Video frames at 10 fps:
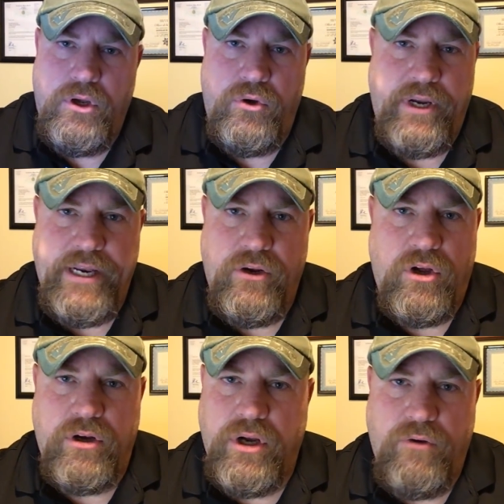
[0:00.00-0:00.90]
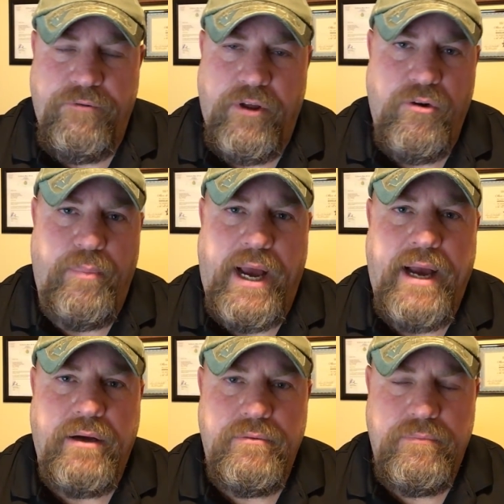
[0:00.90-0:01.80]
you need look no further
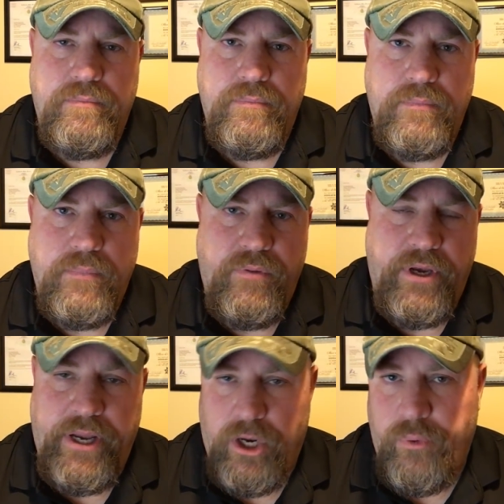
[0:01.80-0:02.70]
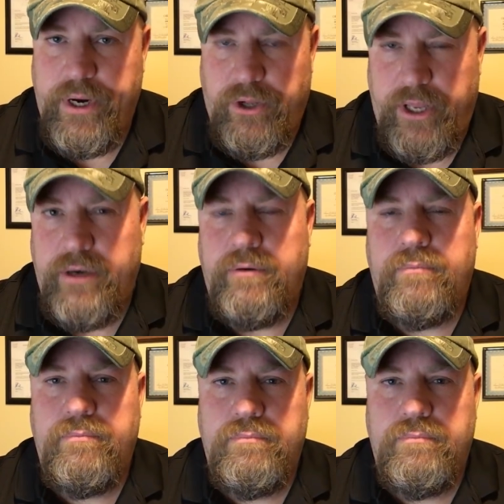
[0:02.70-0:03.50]
back than Hillary Clinton